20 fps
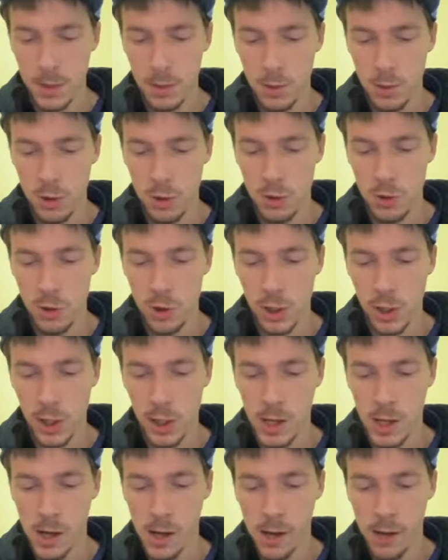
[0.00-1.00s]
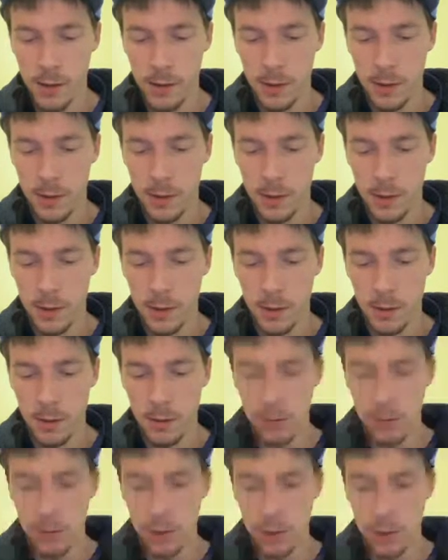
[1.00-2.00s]
Just checking on the
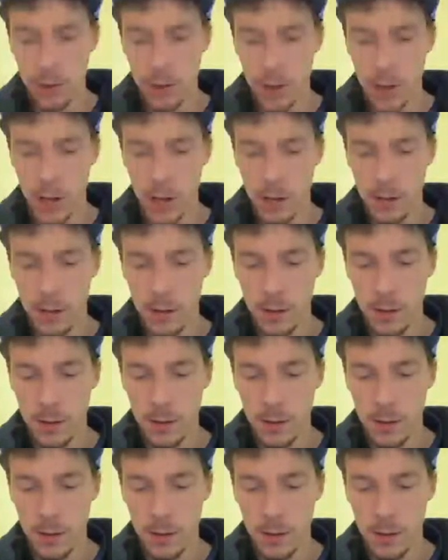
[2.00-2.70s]
chat.